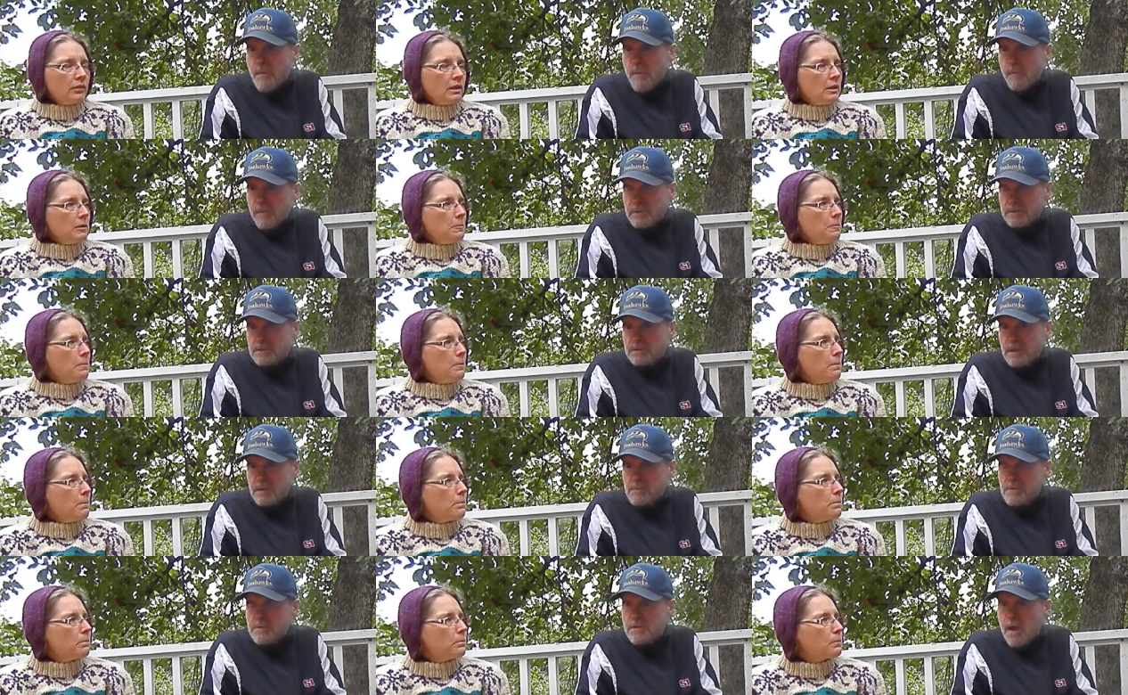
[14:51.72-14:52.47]
Speaker 1: But the
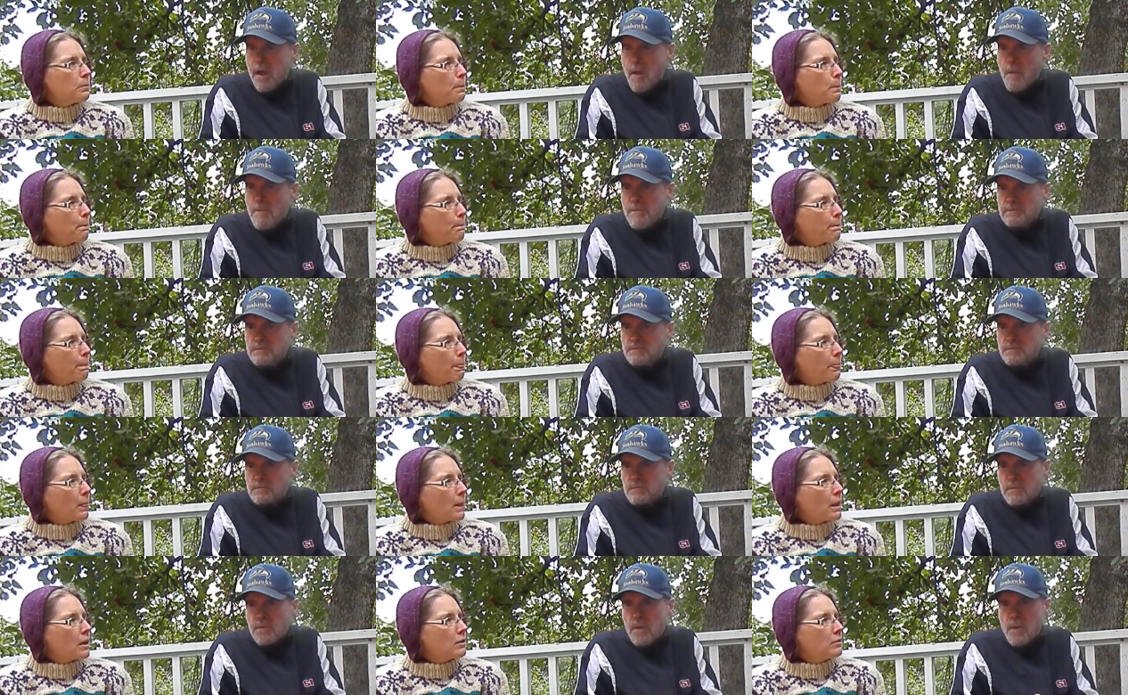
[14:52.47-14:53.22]
summertime,
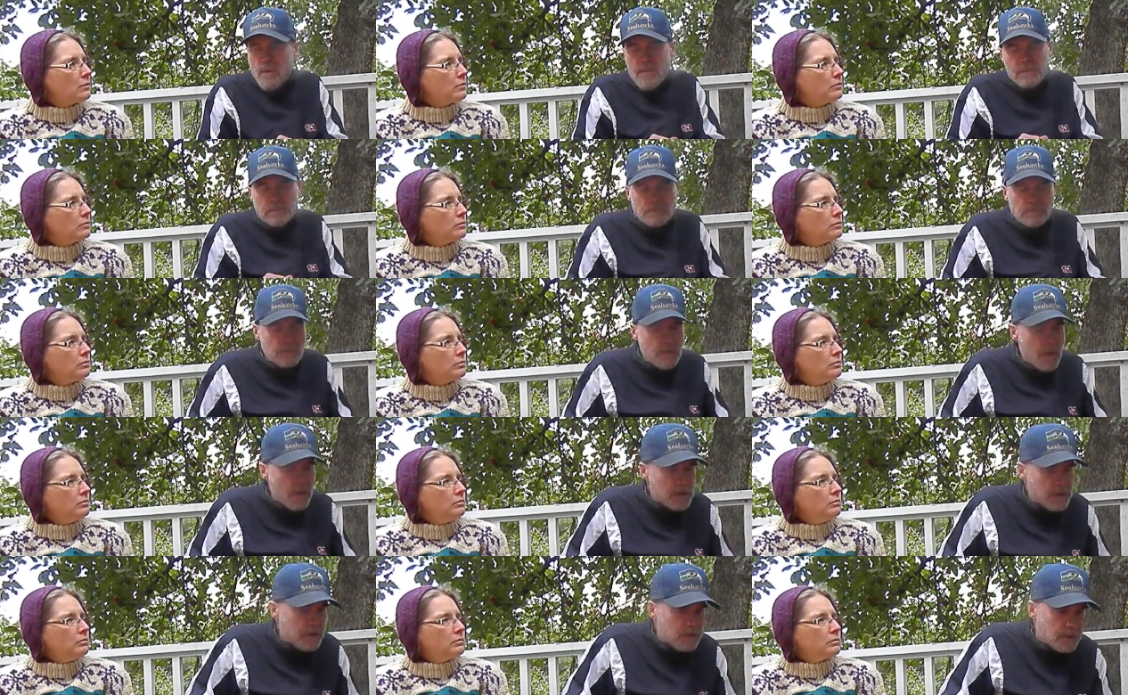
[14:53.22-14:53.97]

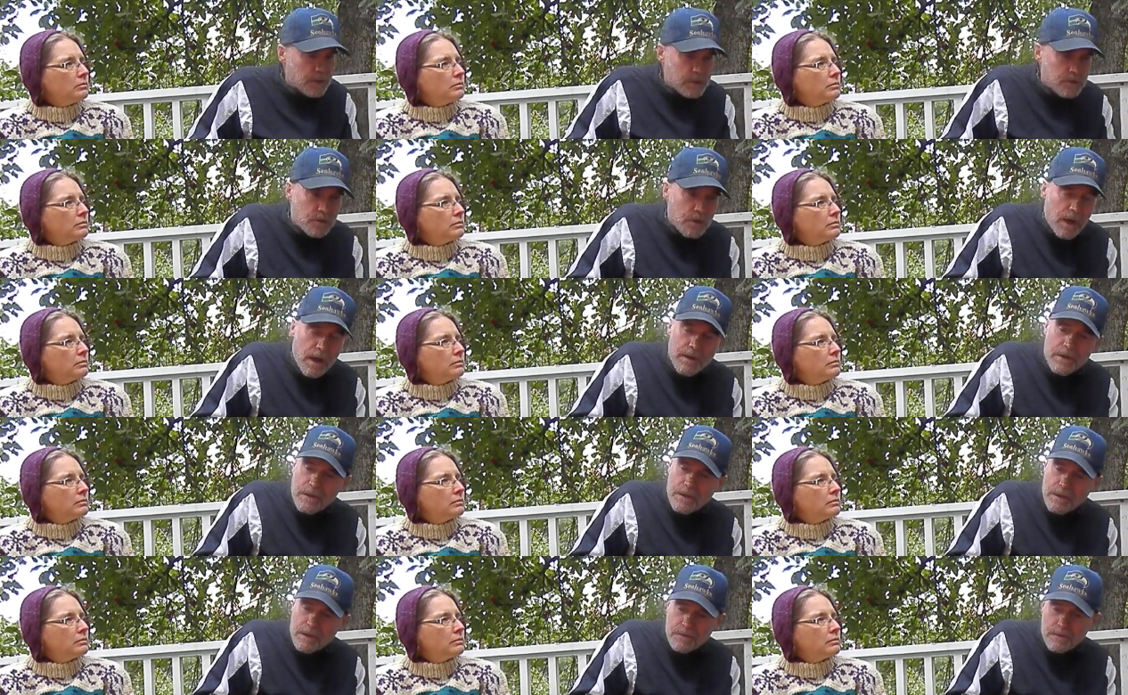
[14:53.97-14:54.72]
you were
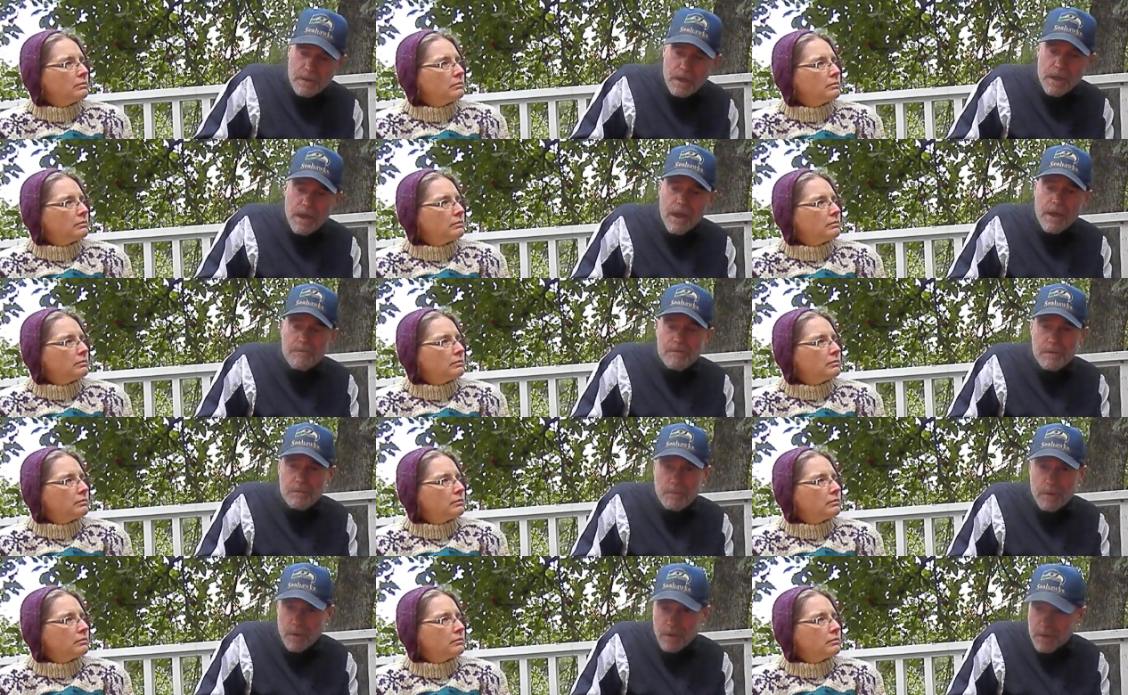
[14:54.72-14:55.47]
trying to get the
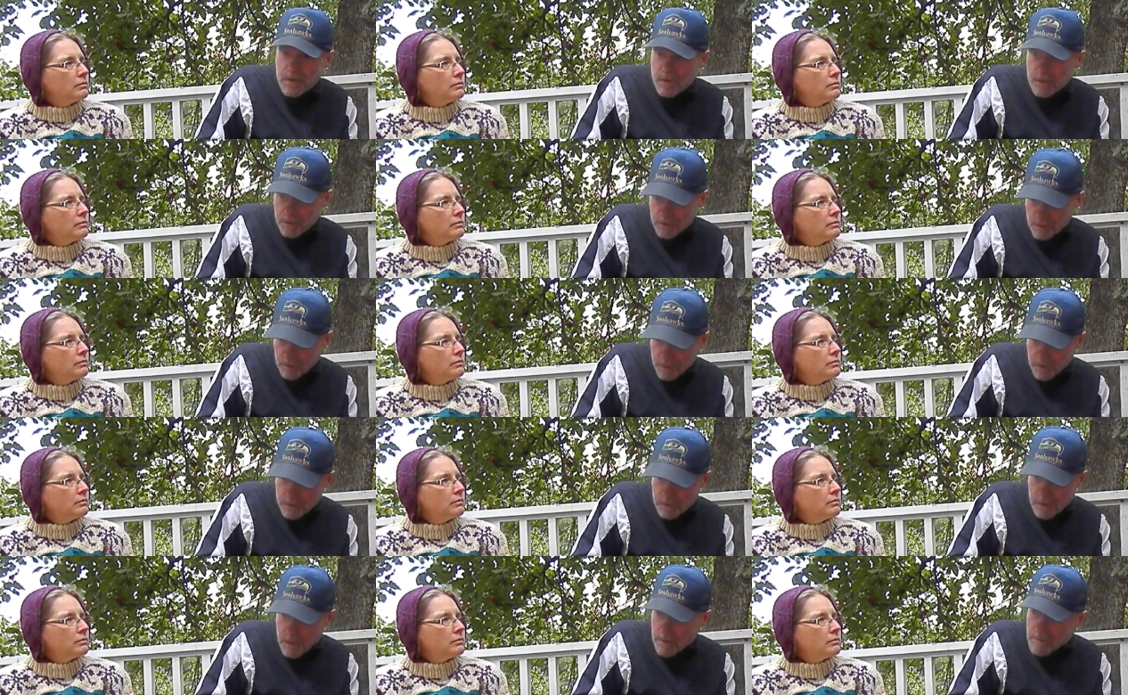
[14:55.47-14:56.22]
heavy part of your
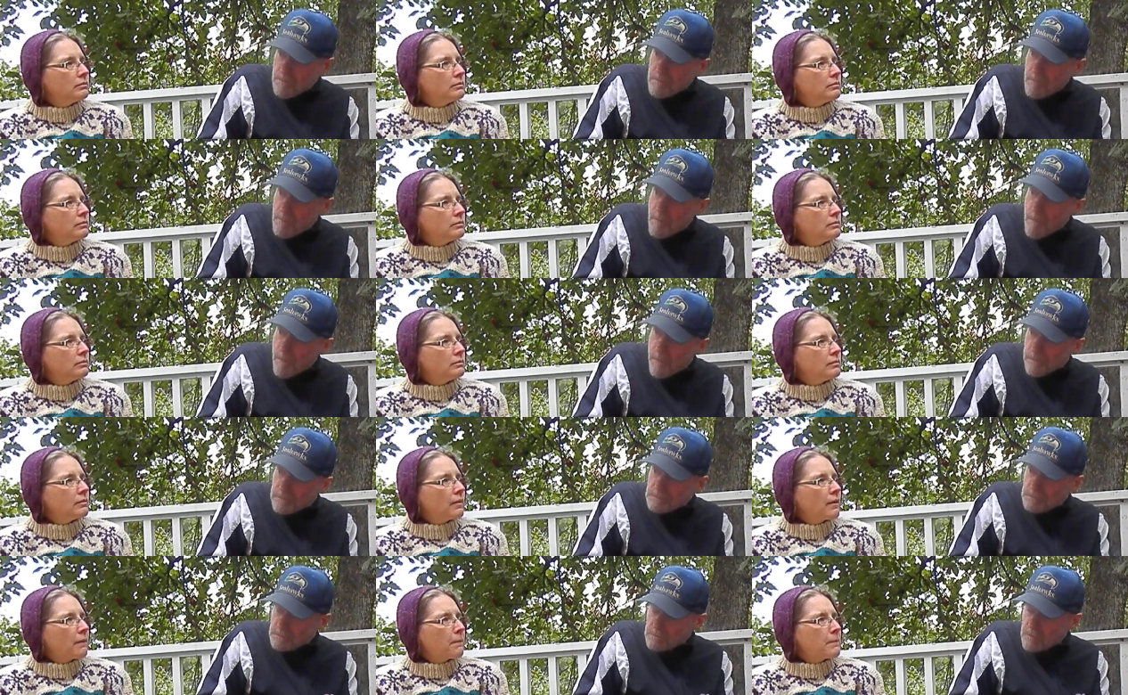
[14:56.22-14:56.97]
work done
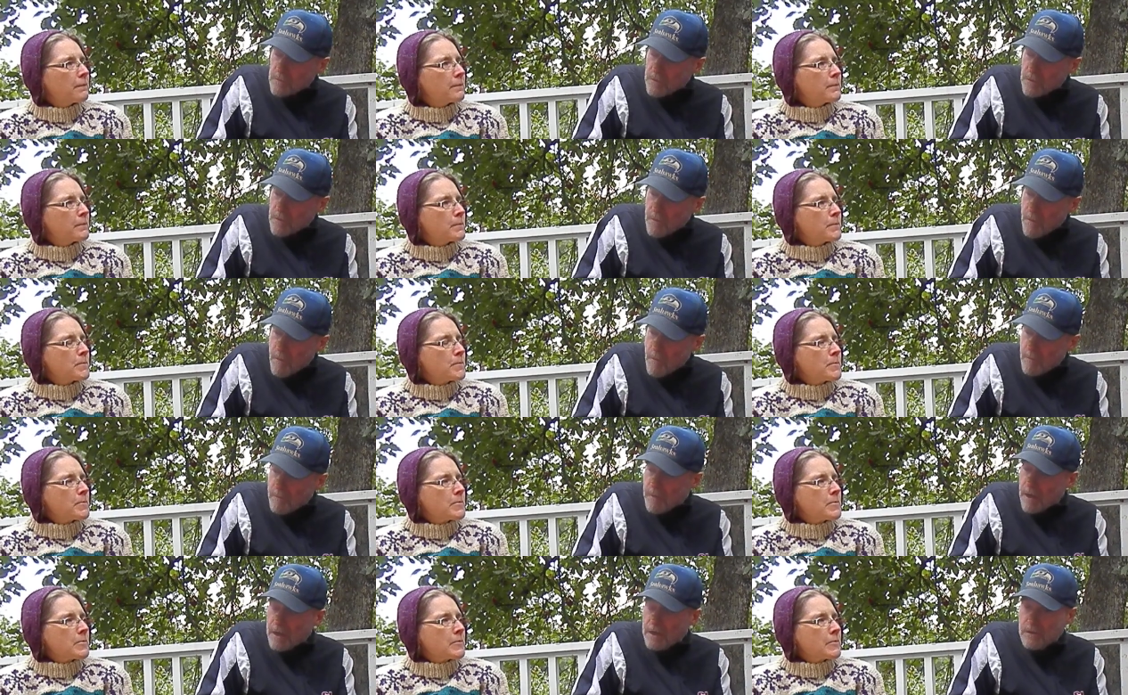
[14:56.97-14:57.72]

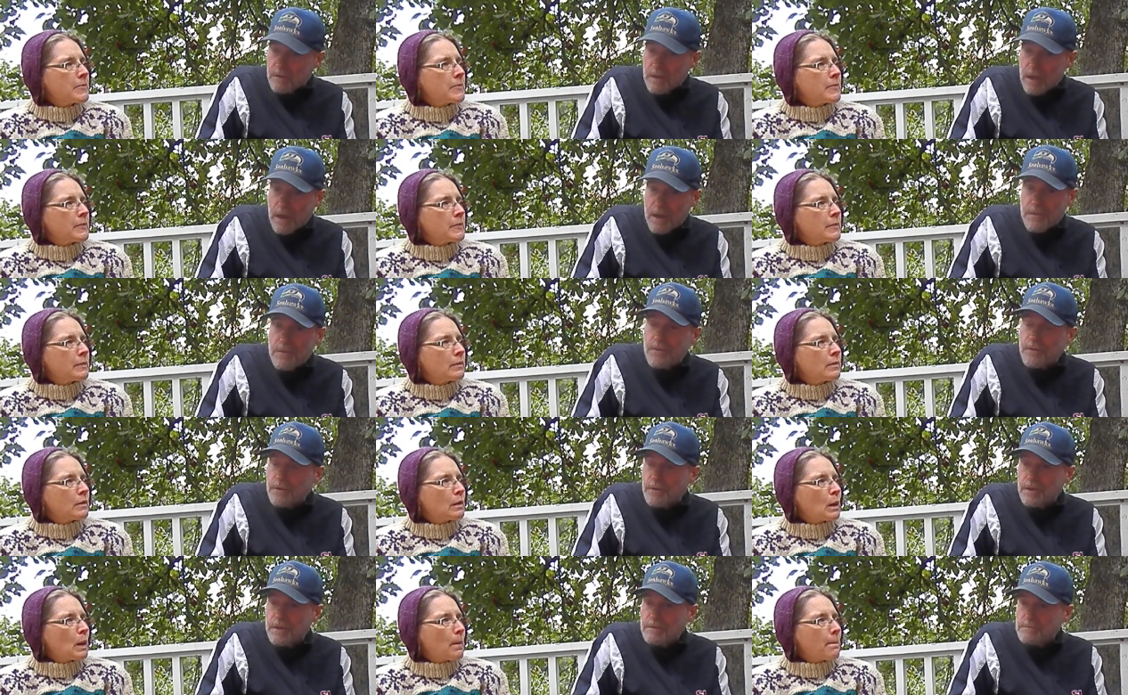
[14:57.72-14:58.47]
by your
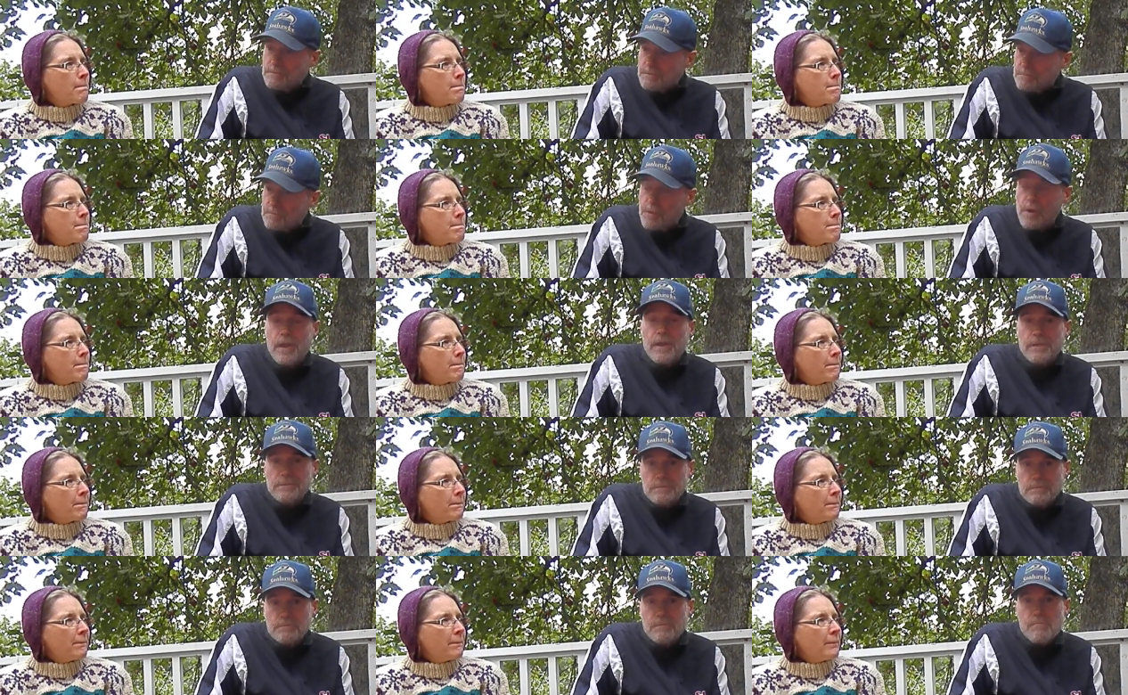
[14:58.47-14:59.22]
9:30 break.
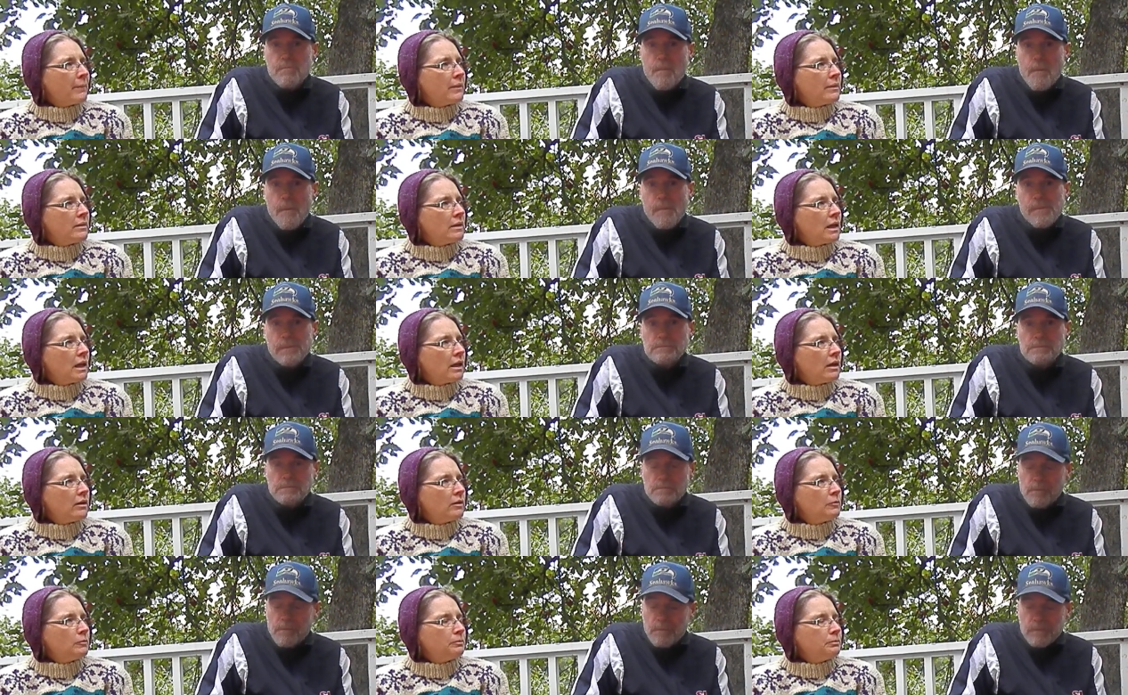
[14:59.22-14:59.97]

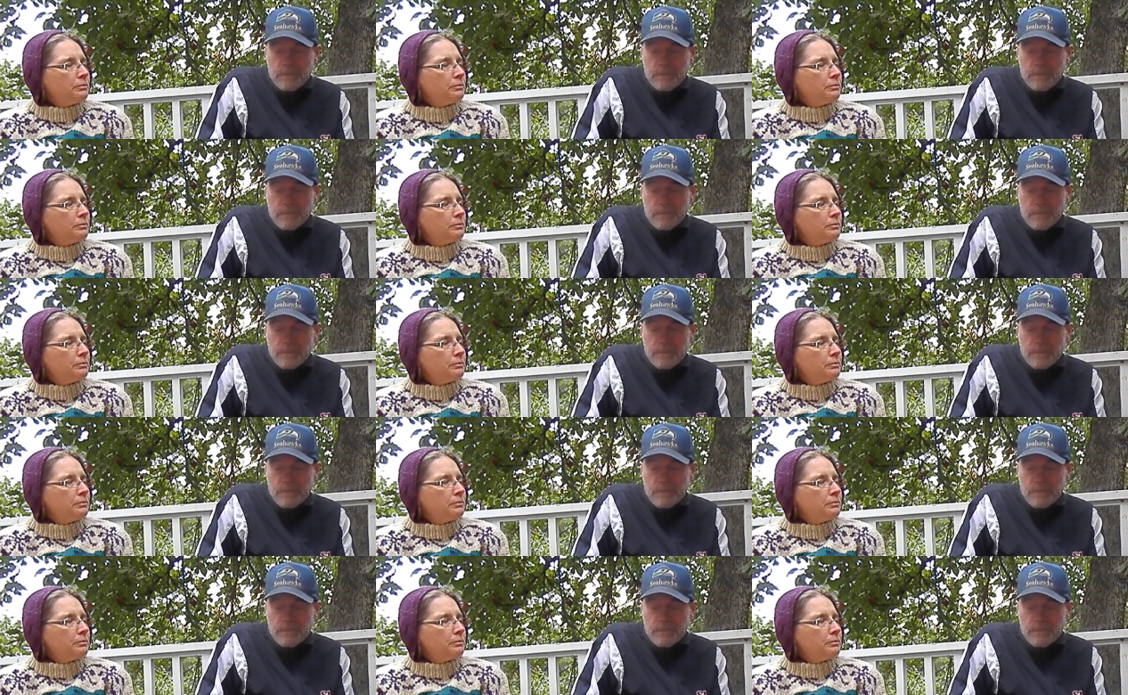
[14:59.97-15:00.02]
Yeah.